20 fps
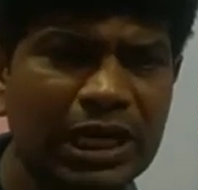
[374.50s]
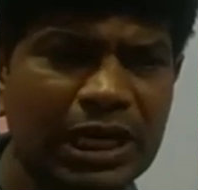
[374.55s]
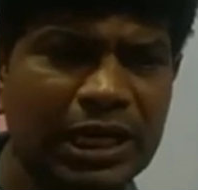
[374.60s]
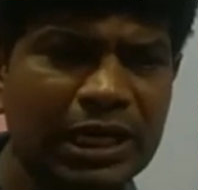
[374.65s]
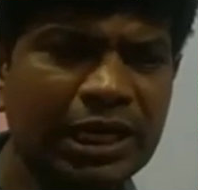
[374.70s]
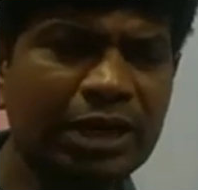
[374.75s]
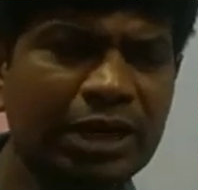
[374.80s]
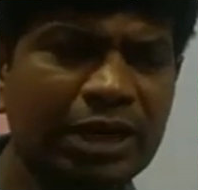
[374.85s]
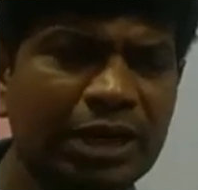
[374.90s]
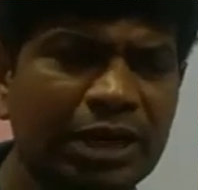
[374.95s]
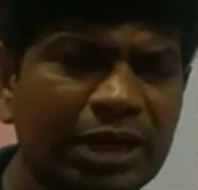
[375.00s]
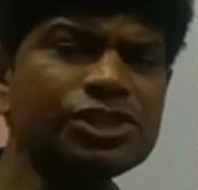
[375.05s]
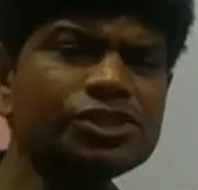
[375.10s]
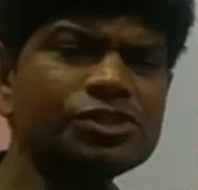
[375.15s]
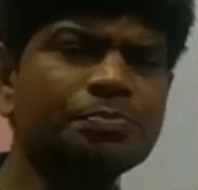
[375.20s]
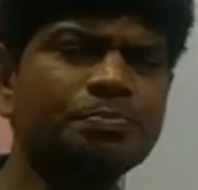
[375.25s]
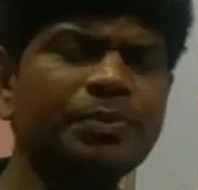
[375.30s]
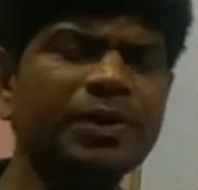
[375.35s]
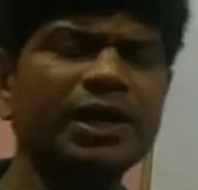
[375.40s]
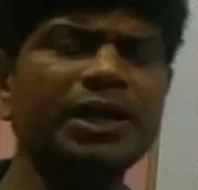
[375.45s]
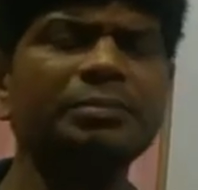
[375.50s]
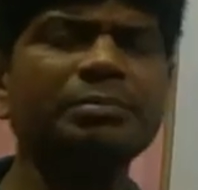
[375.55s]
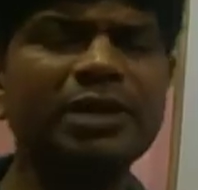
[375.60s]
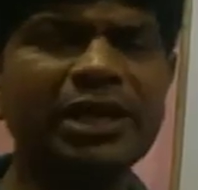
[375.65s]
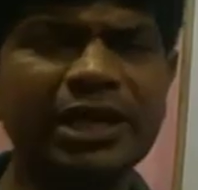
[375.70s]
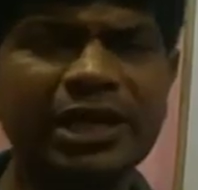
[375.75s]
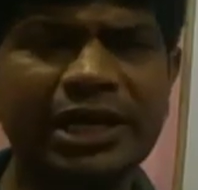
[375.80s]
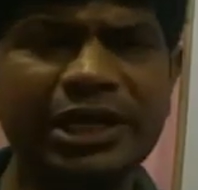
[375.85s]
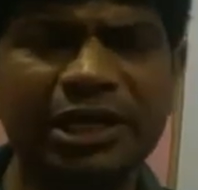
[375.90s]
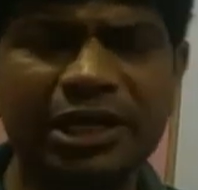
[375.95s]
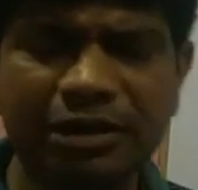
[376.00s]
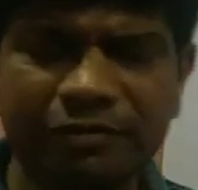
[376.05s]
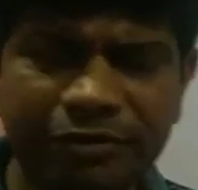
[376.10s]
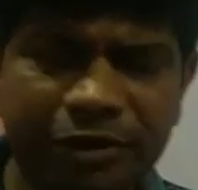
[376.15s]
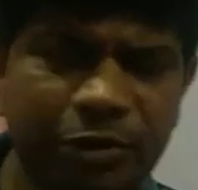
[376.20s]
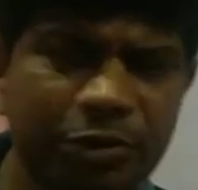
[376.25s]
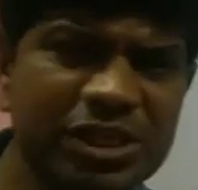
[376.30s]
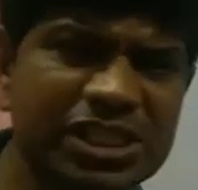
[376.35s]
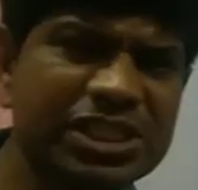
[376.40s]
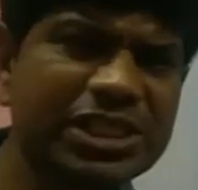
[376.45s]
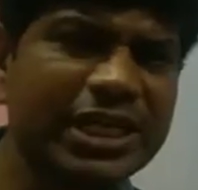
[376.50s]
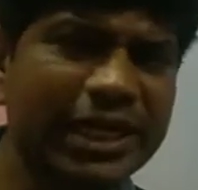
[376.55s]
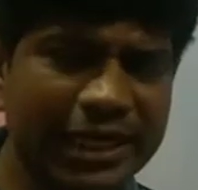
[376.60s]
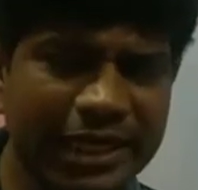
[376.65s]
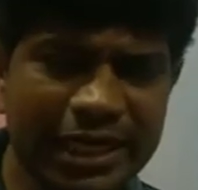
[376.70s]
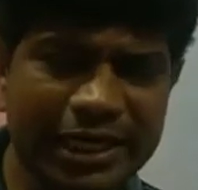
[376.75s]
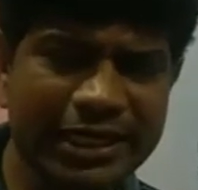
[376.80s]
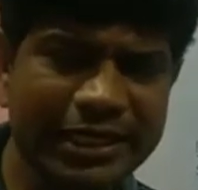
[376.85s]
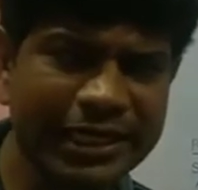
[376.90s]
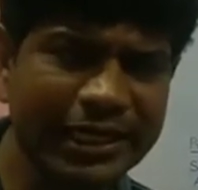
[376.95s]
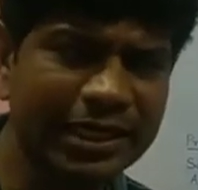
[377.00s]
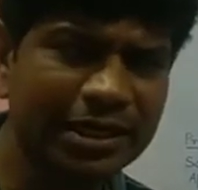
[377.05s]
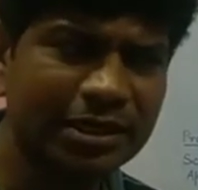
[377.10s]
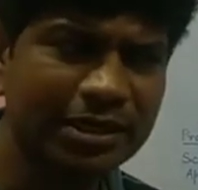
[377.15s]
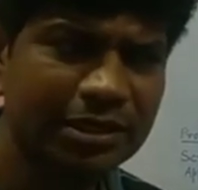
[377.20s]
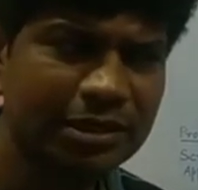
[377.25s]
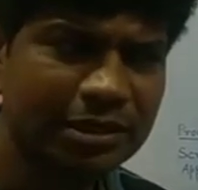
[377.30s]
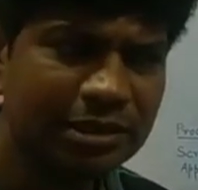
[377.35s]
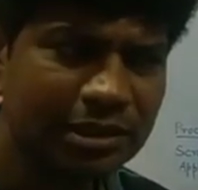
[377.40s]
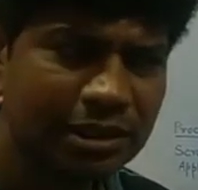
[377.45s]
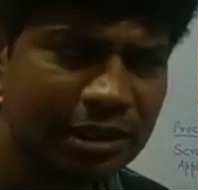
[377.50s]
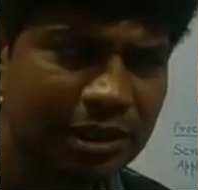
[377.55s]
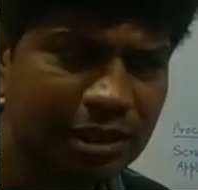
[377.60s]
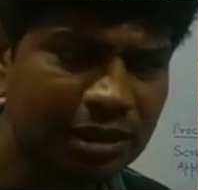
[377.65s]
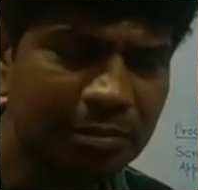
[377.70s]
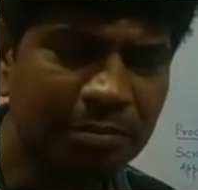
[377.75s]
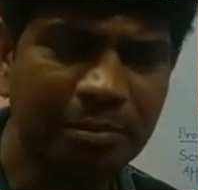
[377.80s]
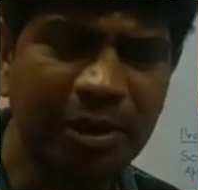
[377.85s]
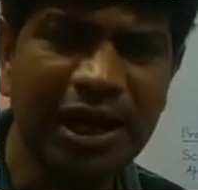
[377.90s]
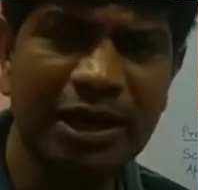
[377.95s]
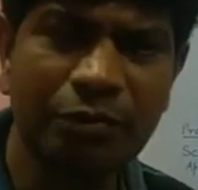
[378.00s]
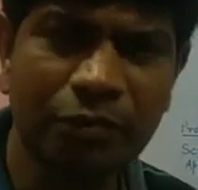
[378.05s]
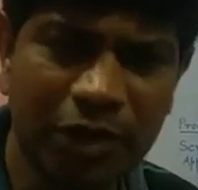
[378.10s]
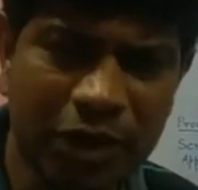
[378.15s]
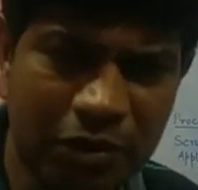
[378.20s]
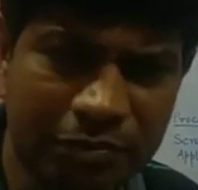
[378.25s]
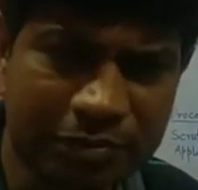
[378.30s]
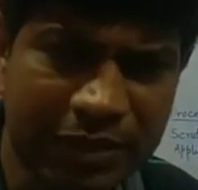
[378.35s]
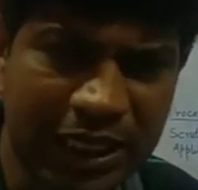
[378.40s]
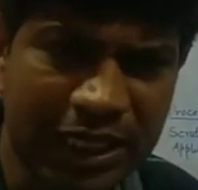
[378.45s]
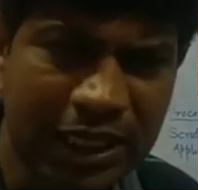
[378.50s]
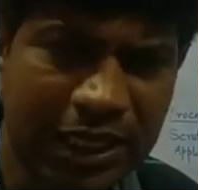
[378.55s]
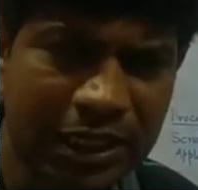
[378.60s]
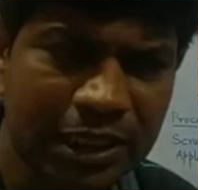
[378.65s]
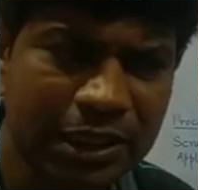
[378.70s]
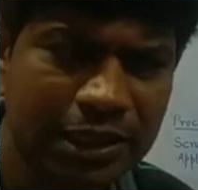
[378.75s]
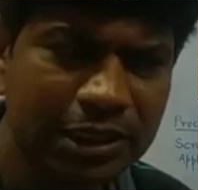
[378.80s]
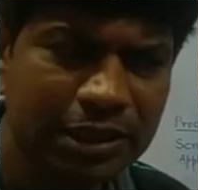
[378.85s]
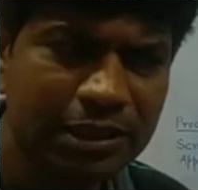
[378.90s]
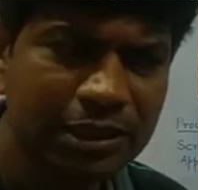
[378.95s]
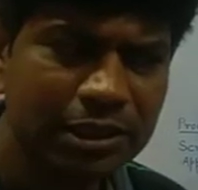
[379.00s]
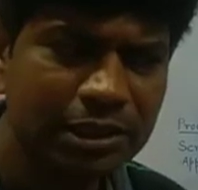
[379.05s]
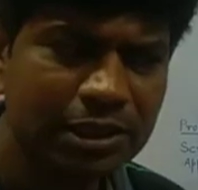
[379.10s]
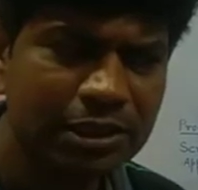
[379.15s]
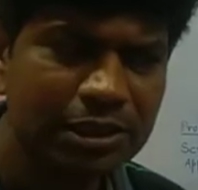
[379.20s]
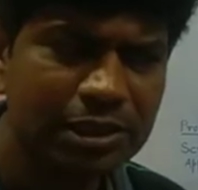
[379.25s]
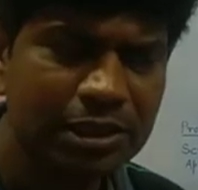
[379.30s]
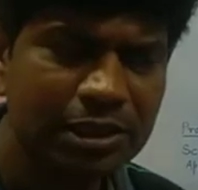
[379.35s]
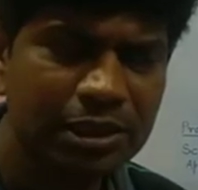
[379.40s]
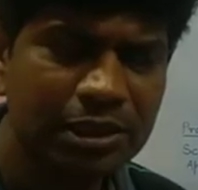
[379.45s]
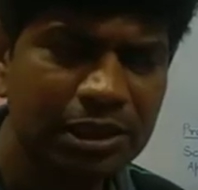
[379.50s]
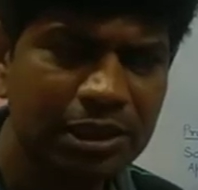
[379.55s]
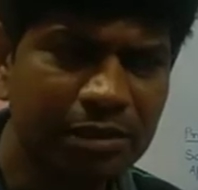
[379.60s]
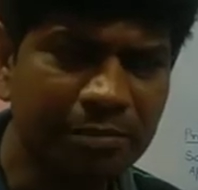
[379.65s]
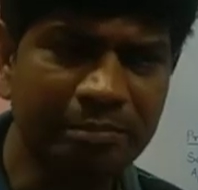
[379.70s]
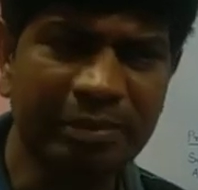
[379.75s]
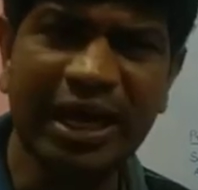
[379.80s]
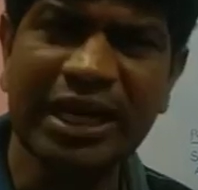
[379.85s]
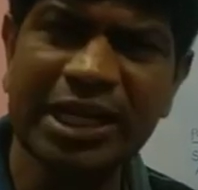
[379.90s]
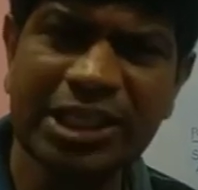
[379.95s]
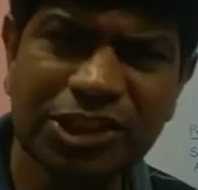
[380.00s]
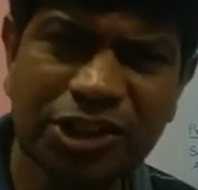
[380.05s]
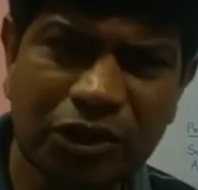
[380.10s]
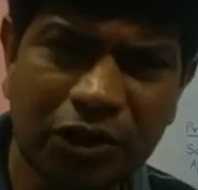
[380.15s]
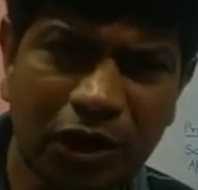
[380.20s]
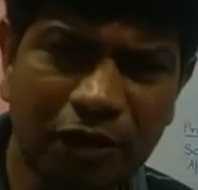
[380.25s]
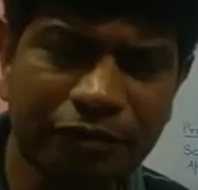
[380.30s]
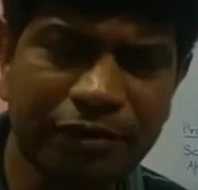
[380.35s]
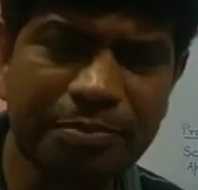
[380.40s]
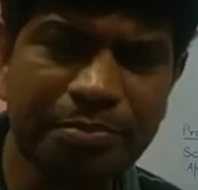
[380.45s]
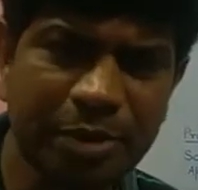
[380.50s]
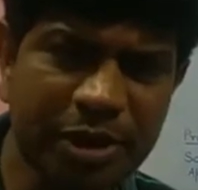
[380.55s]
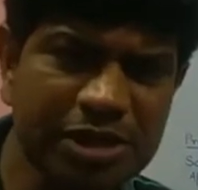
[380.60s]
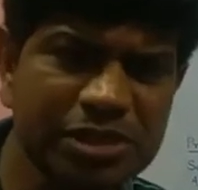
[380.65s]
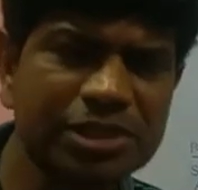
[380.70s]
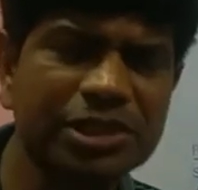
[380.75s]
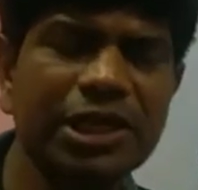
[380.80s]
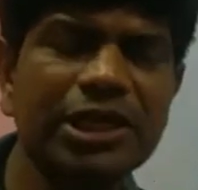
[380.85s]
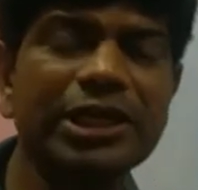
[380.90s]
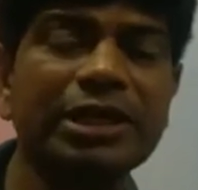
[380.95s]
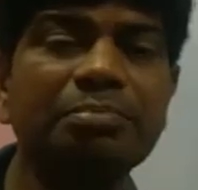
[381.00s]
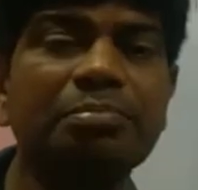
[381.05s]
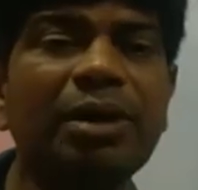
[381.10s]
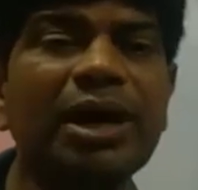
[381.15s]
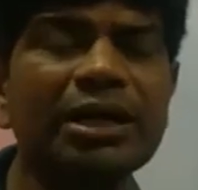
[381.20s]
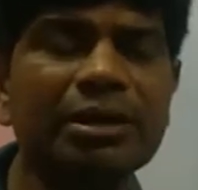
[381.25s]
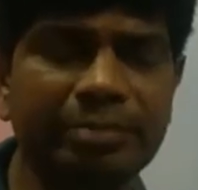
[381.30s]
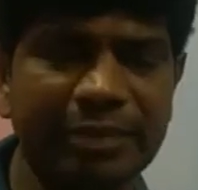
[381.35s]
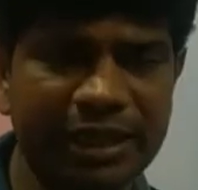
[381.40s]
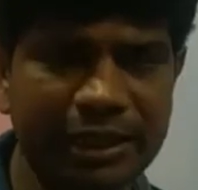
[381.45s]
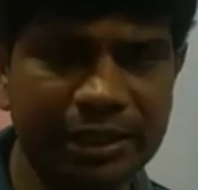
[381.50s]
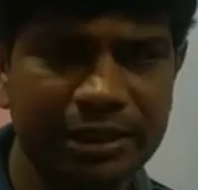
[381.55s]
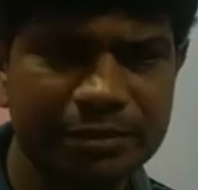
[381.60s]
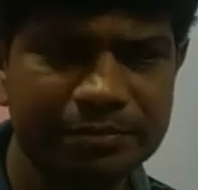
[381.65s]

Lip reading: Now this preliminary interview is conducted by one of the manager of a personnel department.